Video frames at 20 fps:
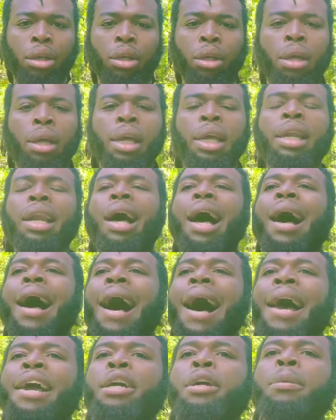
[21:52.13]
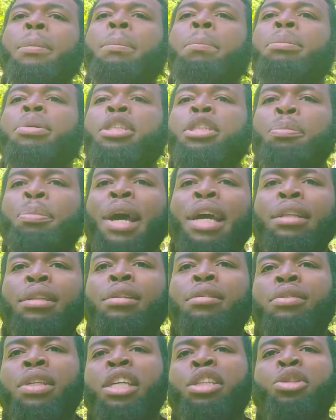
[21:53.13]
into higher
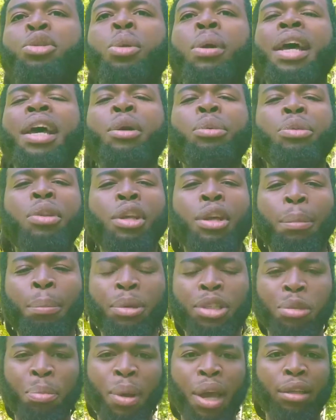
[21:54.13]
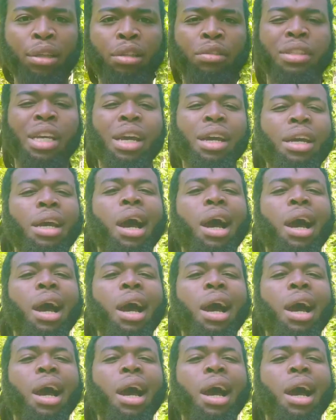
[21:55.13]
perspectives, into healthier perspectives.